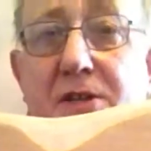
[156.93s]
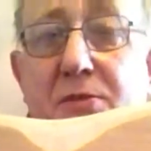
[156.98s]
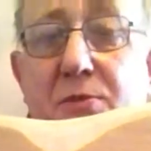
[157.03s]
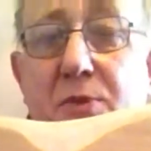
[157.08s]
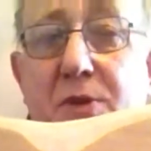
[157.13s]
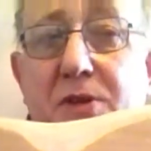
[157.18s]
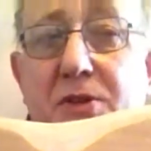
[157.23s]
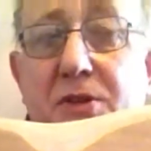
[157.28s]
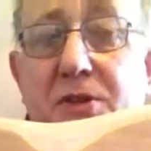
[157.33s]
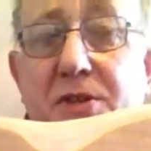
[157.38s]

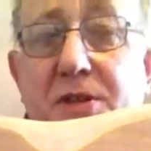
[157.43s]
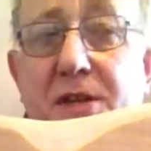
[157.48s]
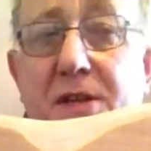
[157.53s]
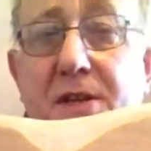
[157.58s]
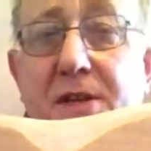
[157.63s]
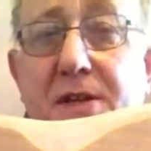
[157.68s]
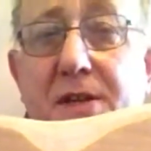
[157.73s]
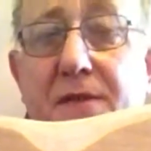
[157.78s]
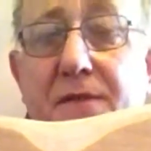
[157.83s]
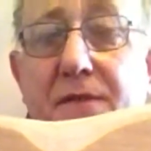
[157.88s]
switches
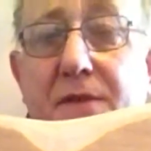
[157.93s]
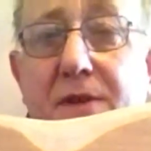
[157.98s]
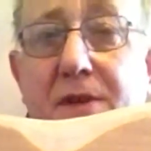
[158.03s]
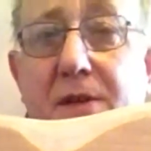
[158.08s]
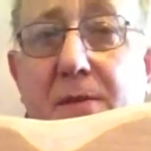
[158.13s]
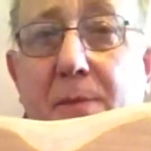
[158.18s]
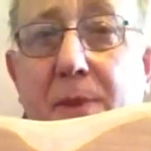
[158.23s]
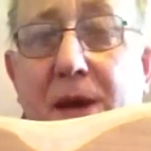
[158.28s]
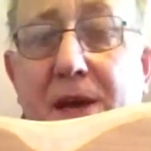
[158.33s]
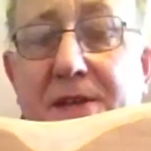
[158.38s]
in a
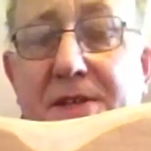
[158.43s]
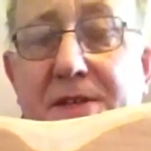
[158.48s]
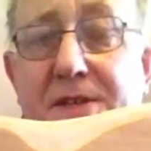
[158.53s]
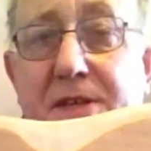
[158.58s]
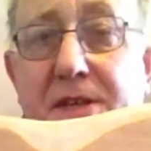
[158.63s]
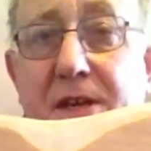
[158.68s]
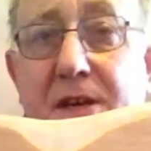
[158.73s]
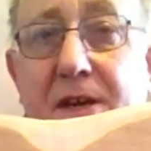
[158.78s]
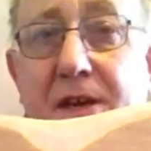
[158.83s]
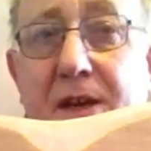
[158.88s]
different
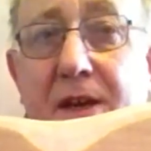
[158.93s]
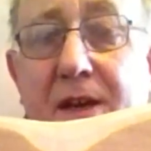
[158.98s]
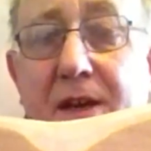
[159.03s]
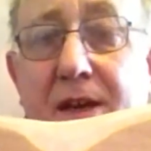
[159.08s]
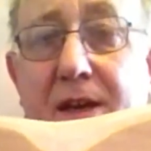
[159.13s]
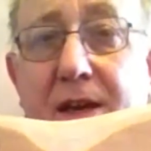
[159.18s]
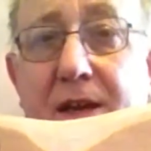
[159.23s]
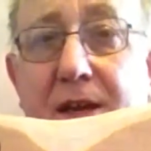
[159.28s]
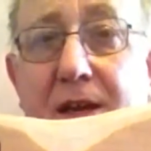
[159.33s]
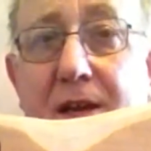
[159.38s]
capacitor,
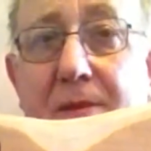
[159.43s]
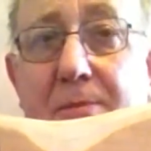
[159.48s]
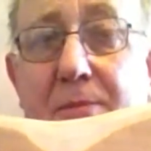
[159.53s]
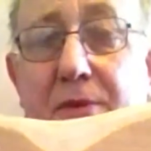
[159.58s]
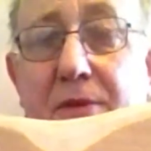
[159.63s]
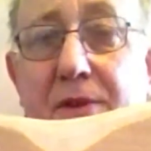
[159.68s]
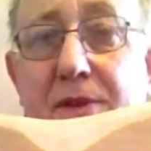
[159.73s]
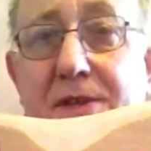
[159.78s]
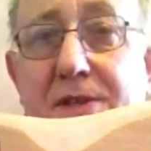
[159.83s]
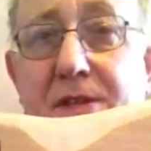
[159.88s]
and I
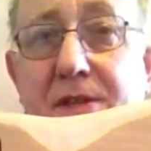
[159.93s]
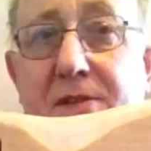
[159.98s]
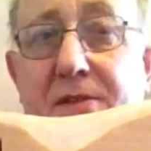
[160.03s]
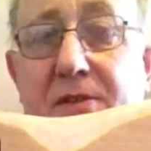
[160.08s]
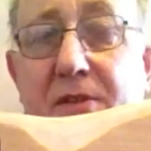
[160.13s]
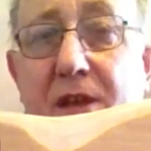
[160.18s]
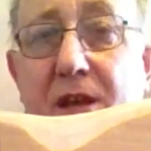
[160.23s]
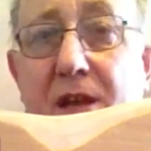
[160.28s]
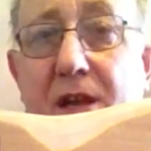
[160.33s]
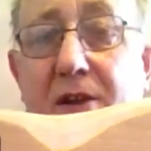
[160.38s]
put this
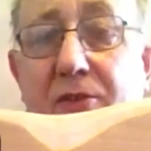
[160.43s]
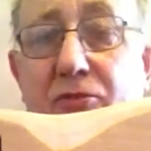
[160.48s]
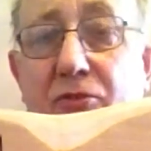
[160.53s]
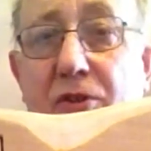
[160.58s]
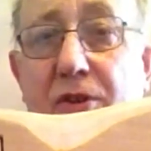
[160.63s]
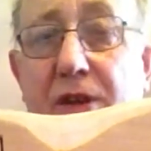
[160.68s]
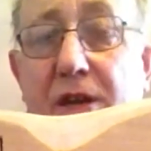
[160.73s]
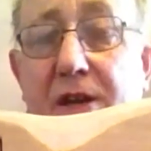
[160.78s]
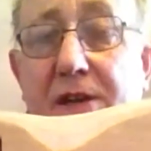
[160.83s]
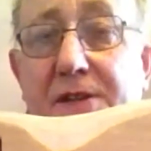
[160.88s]
into the
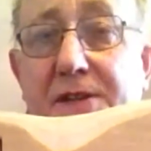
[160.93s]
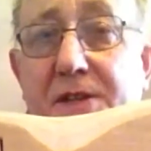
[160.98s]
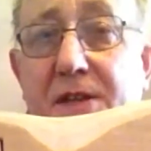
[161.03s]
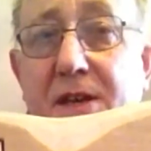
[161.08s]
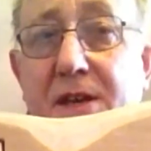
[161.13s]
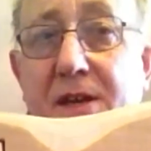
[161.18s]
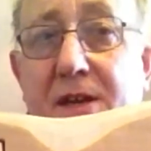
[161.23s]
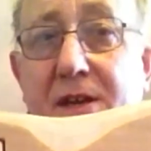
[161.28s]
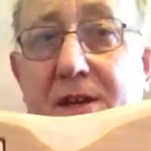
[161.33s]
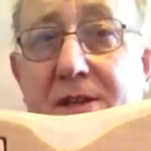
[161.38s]

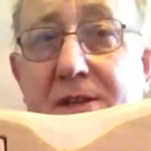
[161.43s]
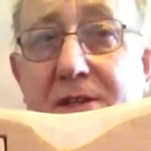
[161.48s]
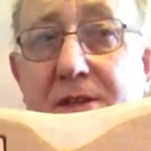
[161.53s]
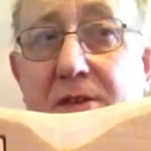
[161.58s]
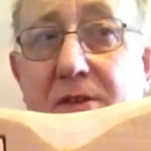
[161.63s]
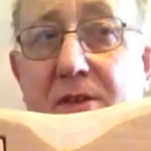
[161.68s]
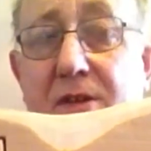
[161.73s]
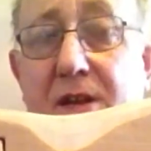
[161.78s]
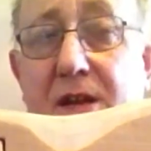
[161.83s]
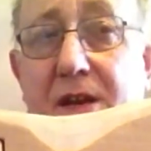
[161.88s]
electronics
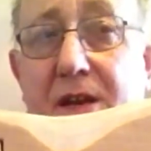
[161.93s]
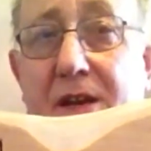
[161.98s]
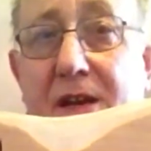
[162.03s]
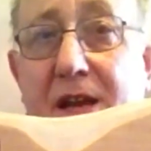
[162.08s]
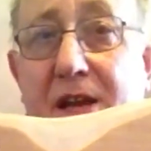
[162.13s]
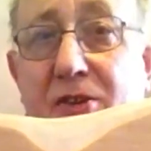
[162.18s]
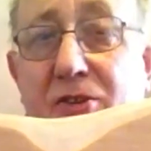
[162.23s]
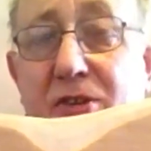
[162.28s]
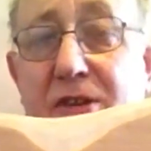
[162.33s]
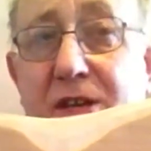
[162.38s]
so that I
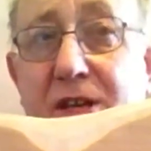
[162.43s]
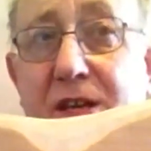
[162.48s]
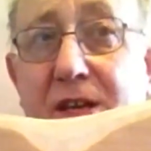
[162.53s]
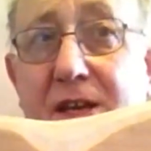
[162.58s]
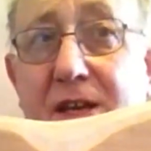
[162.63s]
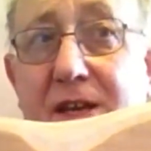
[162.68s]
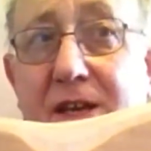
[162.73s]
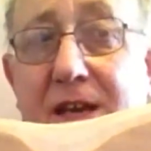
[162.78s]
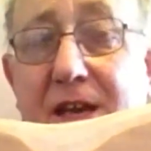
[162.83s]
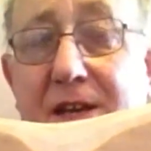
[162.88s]
could
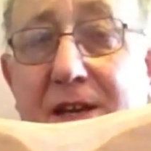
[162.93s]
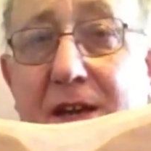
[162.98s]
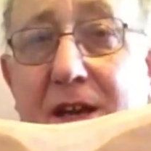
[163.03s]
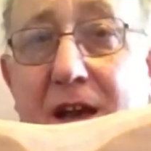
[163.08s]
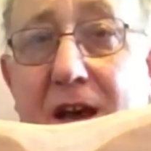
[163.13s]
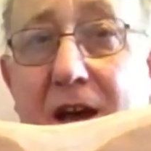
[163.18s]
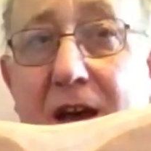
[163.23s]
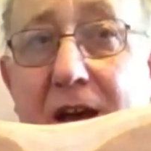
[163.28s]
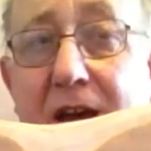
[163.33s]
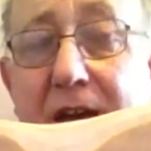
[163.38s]
actually get
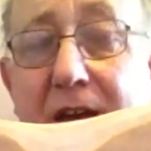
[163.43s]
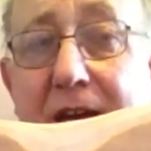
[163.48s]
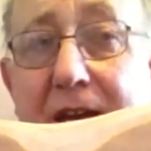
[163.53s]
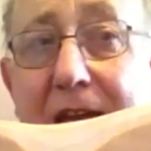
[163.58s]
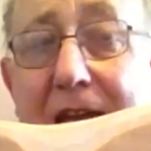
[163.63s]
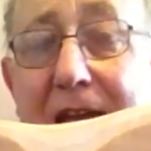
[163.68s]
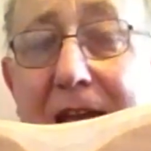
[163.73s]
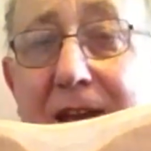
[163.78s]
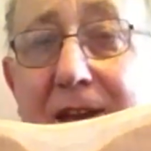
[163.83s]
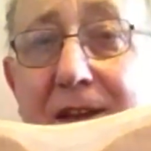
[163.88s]
a
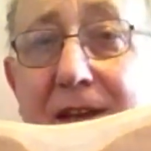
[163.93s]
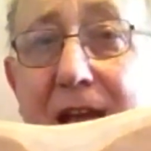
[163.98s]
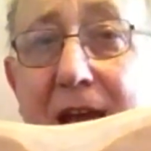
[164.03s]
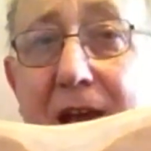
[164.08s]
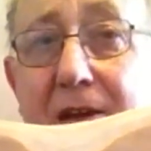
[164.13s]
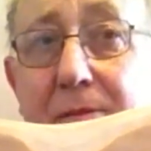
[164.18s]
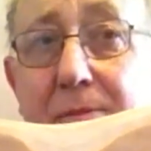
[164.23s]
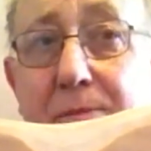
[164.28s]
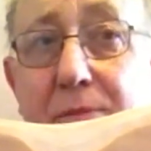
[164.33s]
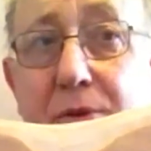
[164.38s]
higher
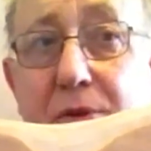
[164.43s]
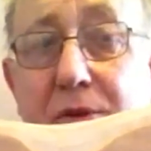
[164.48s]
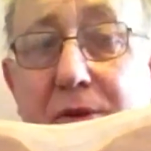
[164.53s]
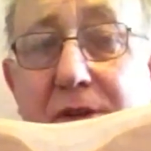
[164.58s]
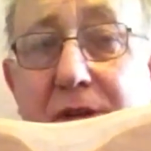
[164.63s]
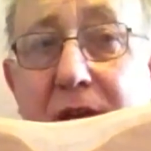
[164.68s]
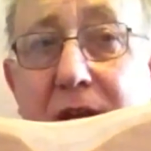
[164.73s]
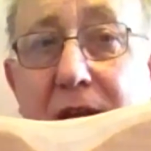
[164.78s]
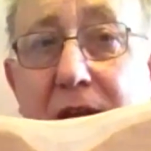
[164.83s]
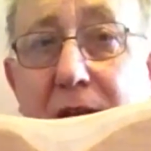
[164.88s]
end
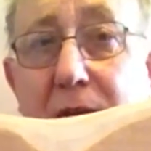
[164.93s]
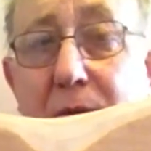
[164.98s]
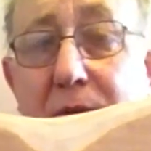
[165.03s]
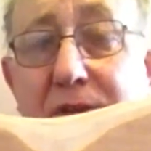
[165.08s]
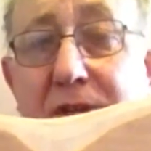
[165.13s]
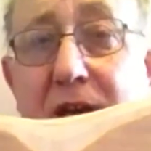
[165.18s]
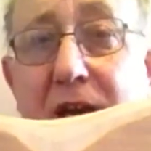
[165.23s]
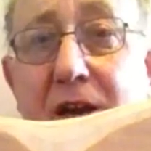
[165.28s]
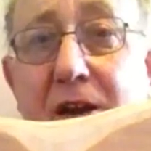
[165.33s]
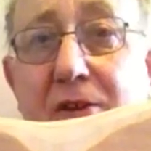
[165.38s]
output
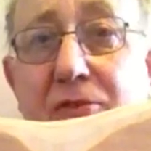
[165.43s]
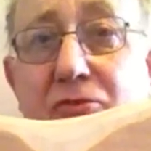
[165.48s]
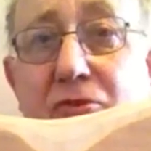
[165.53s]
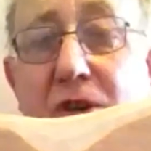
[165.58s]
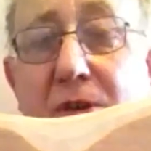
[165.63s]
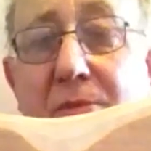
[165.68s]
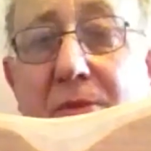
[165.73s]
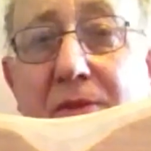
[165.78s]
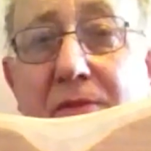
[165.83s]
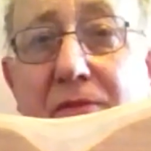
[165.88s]
with higher
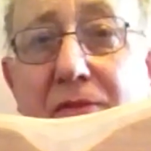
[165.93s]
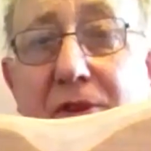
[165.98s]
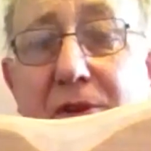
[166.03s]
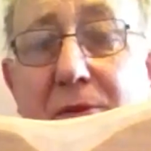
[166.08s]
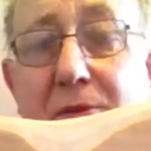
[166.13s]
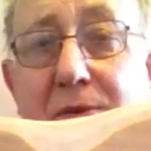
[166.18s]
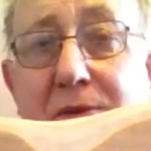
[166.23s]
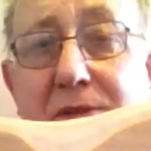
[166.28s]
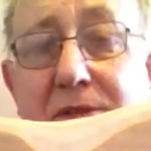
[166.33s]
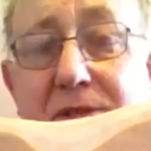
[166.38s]
treble
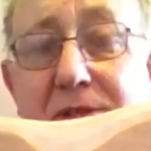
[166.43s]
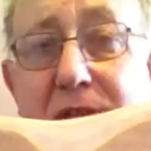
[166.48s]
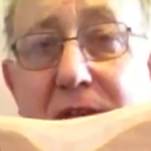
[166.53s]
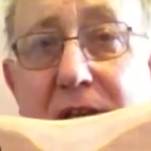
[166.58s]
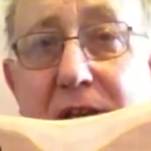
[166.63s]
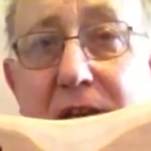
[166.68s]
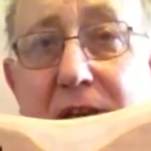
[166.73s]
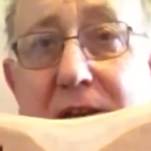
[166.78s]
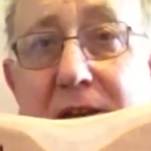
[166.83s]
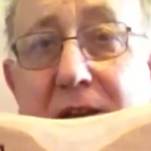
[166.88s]

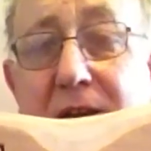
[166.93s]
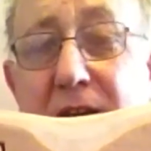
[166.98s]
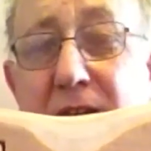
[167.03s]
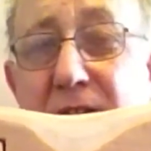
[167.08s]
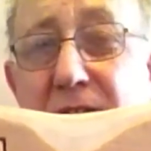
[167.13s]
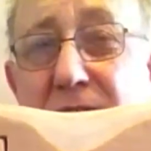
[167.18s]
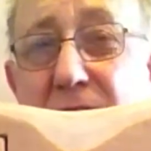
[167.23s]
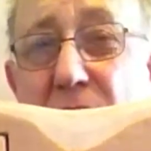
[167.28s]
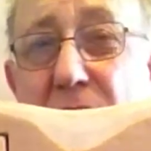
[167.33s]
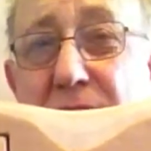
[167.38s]
frequencies in it.
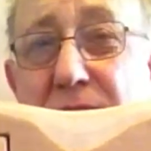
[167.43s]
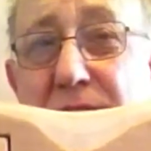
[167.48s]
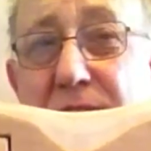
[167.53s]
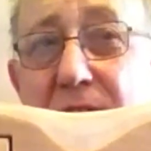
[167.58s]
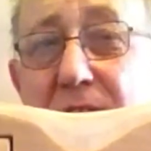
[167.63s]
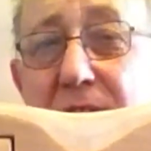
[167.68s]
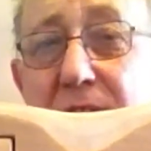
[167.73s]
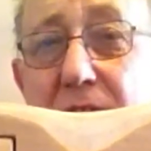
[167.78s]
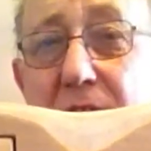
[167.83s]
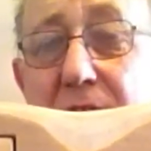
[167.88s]
So
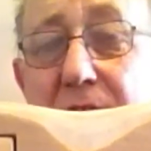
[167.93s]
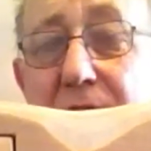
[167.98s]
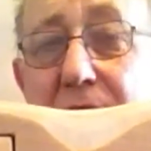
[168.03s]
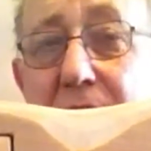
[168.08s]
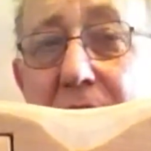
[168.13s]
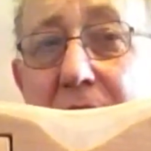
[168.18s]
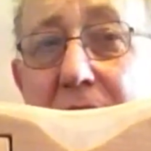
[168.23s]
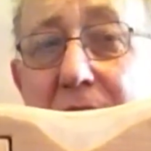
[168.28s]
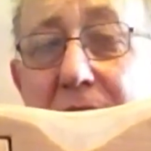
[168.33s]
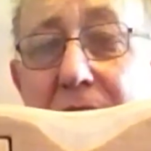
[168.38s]
instead
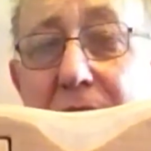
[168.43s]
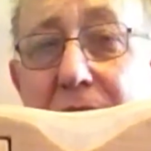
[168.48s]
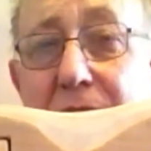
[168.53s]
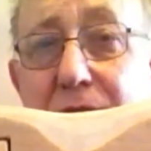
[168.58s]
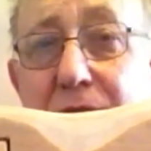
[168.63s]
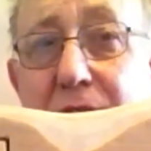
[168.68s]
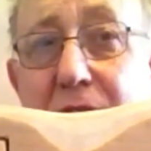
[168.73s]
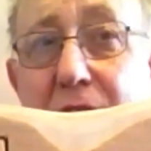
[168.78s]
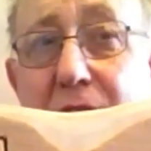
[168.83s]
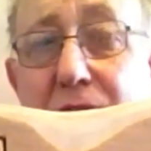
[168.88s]
of the
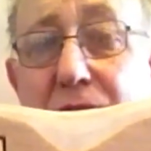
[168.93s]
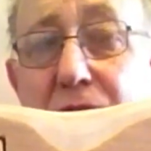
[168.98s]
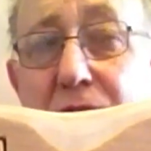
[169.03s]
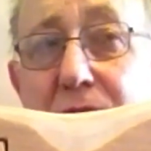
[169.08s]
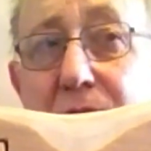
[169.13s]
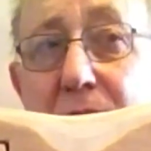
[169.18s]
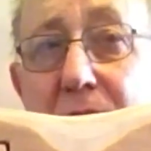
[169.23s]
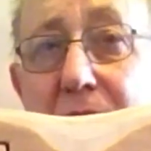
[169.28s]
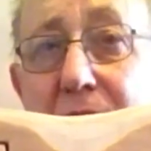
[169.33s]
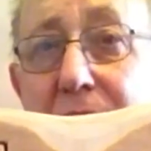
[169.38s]

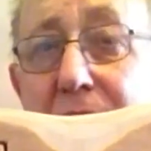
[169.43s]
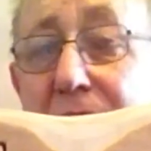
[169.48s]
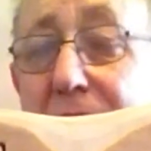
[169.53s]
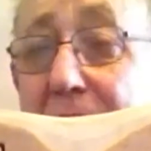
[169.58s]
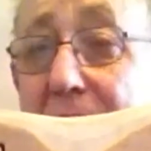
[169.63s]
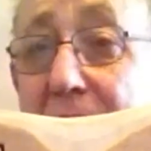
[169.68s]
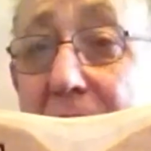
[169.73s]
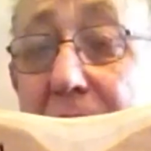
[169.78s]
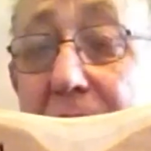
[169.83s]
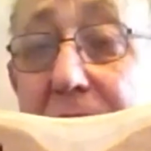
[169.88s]
300
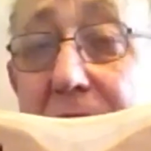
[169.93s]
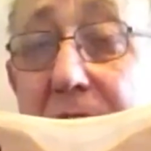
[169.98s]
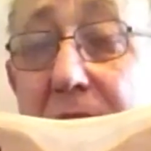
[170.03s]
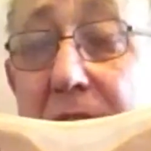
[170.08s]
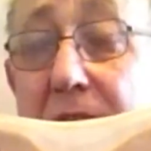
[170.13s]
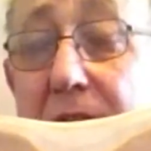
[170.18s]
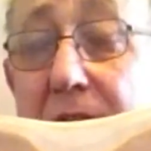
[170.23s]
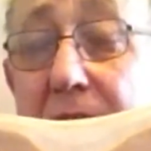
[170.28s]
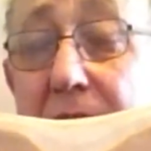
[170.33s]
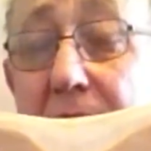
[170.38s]
microfarad